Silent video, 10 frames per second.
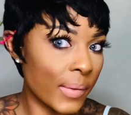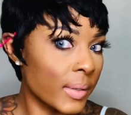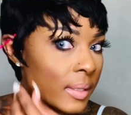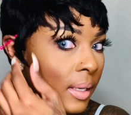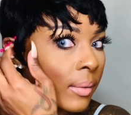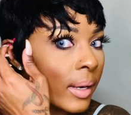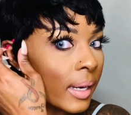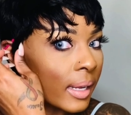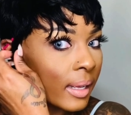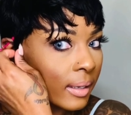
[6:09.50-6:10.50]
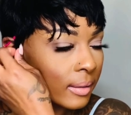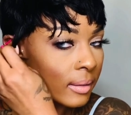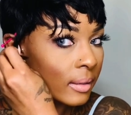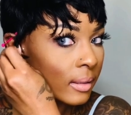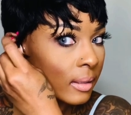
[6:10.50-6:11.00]
That's all right. I got
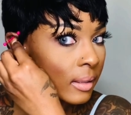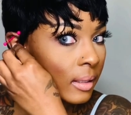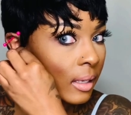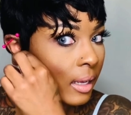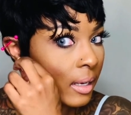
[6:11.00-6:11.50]
a